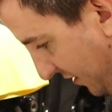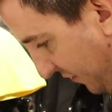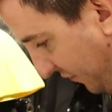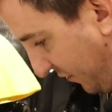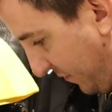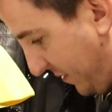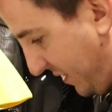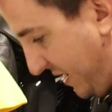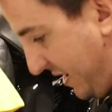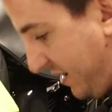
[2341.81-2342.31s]

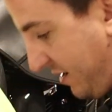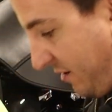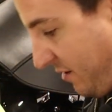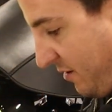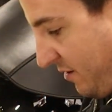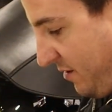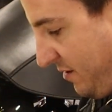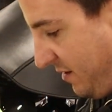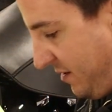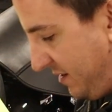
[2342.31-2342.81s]
from
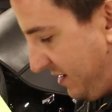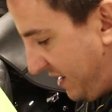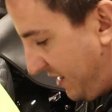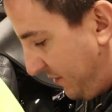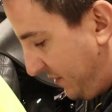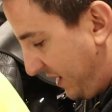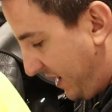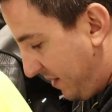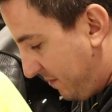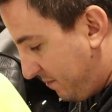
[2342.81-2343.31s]
here, now
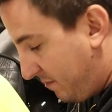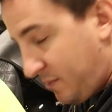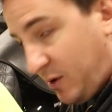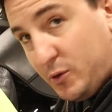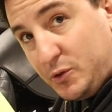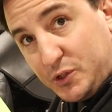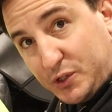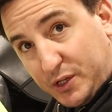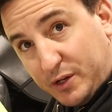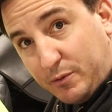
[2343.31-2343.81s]
we've got them
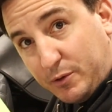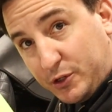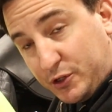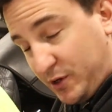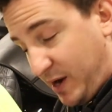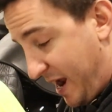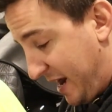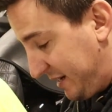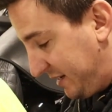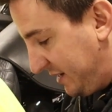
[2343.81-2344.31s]
mostly
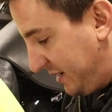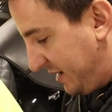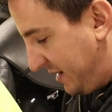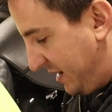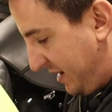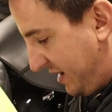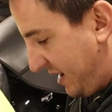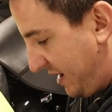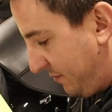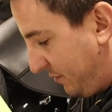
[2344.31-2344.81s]
retracted,
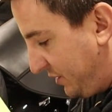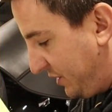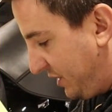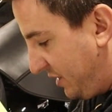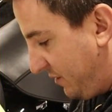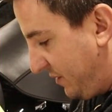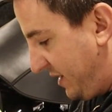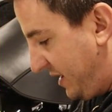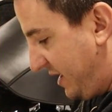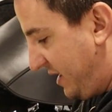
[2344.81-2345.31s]
I'm going to
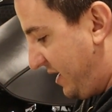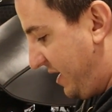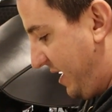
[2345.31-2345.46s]
go ahead